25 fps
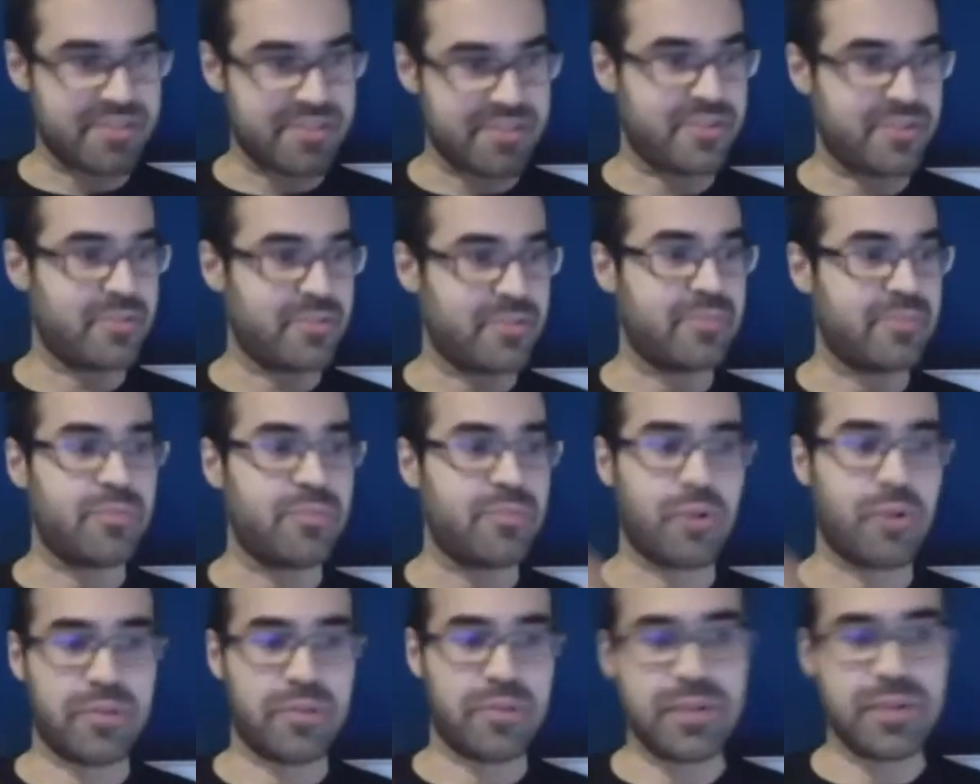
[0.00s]
So
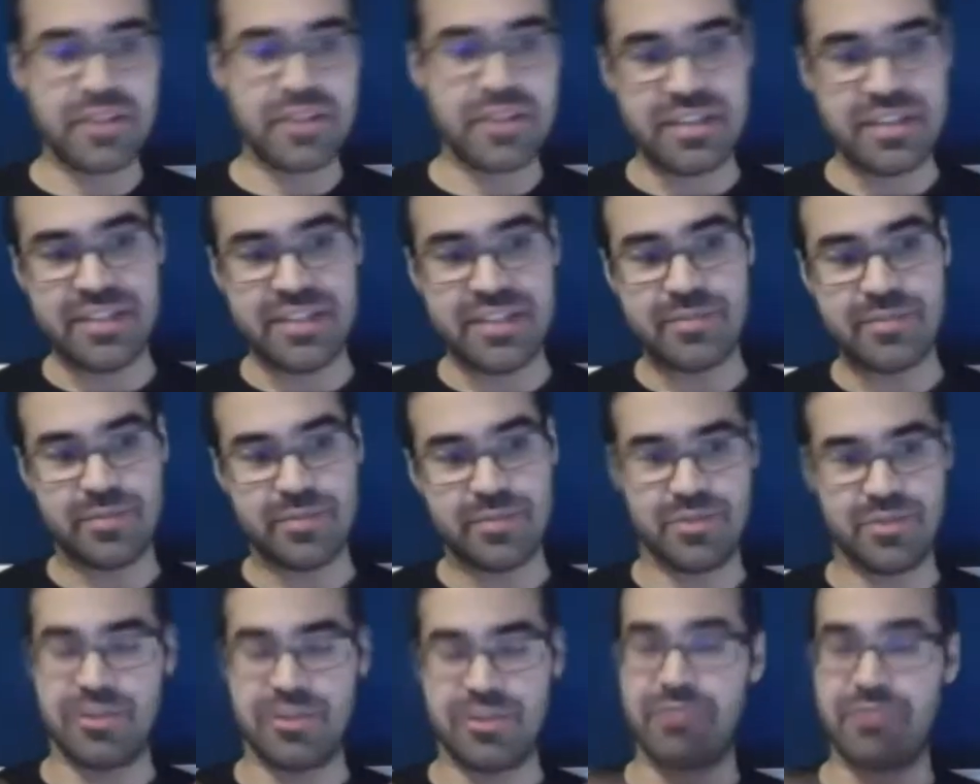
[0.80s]
portability,
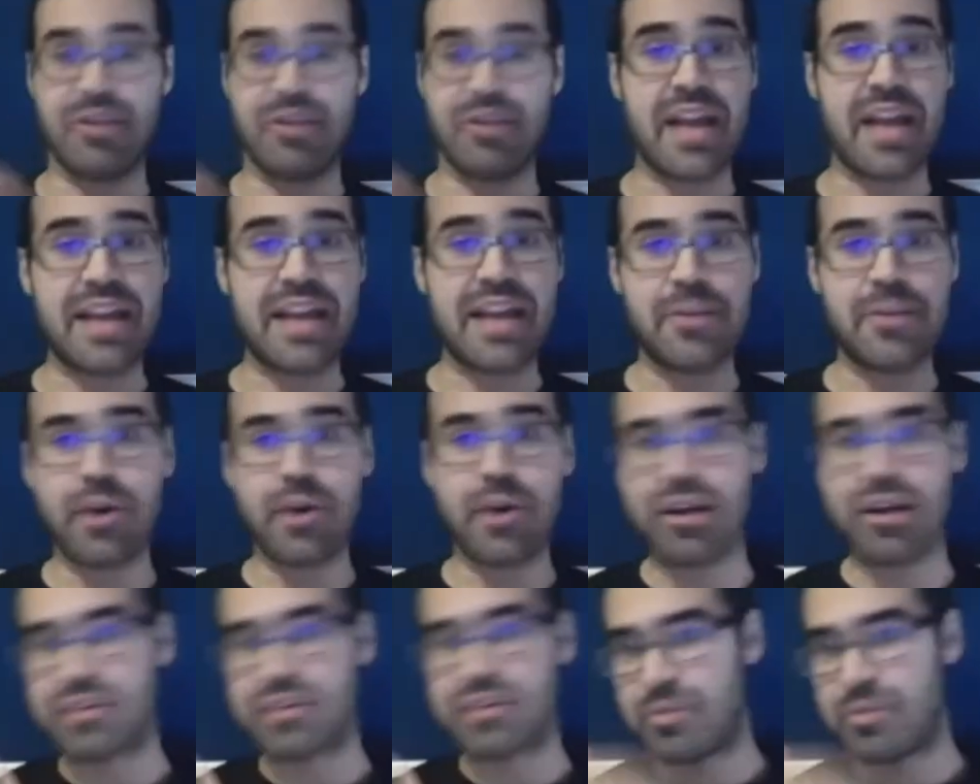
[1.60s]
so it can run
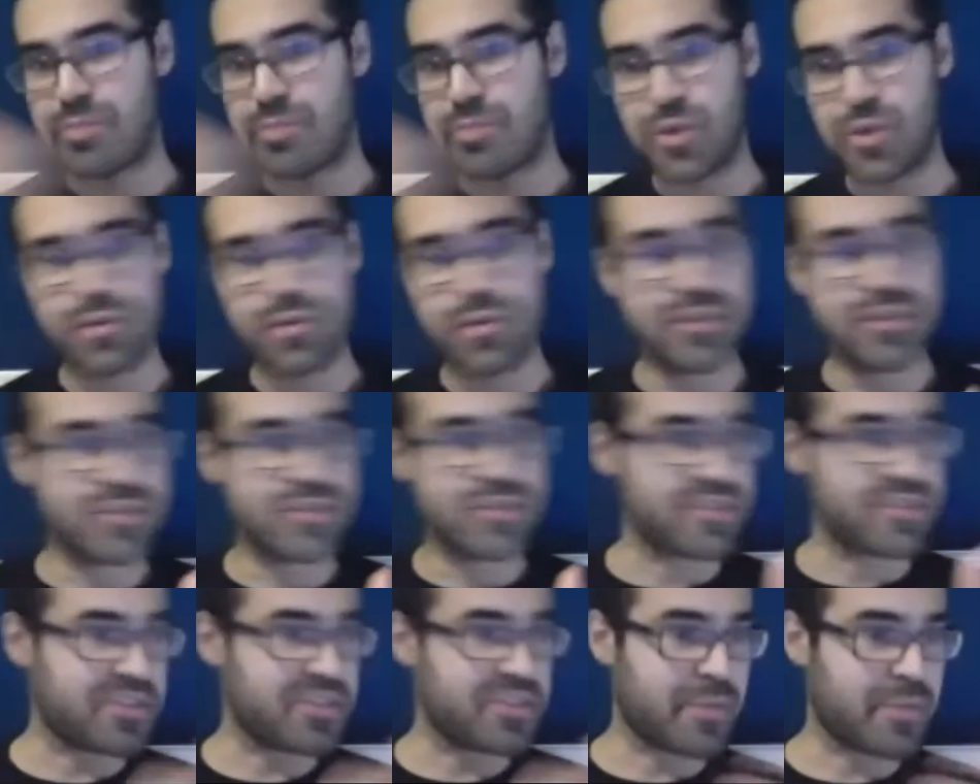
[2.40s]
anywhere on computers
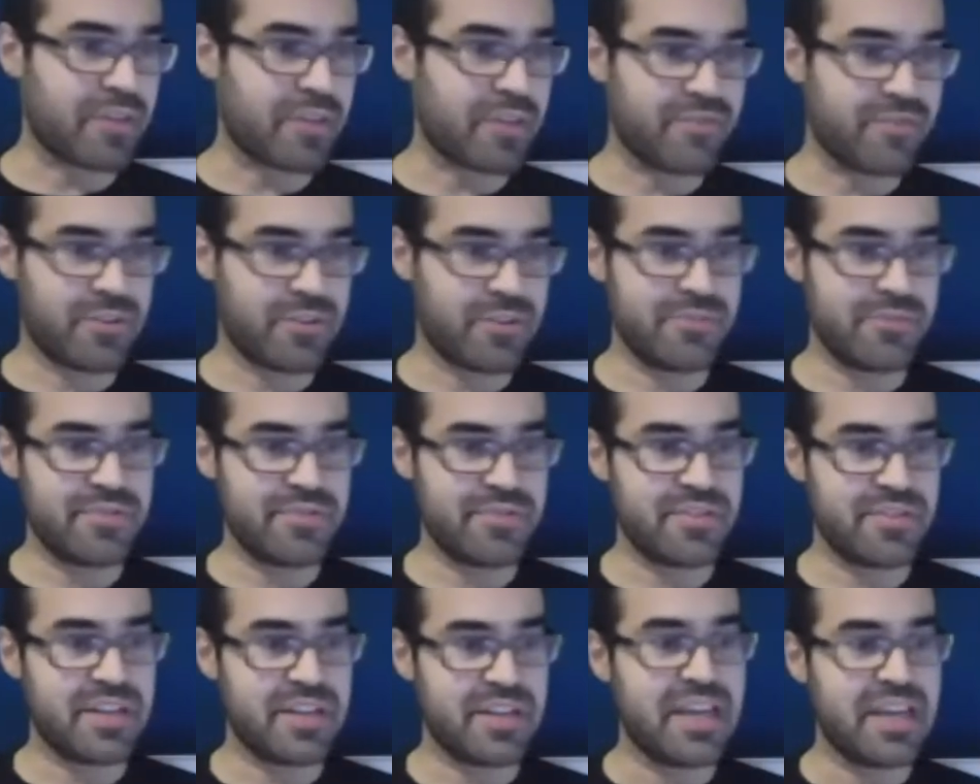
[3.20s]
to
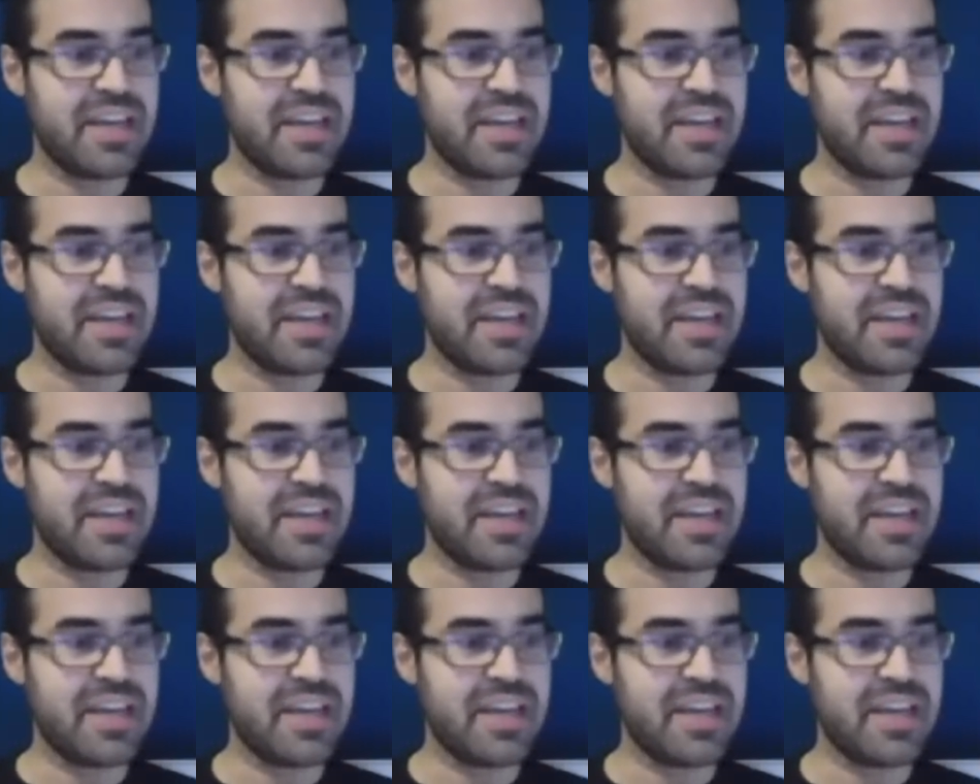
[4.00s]
smartphones.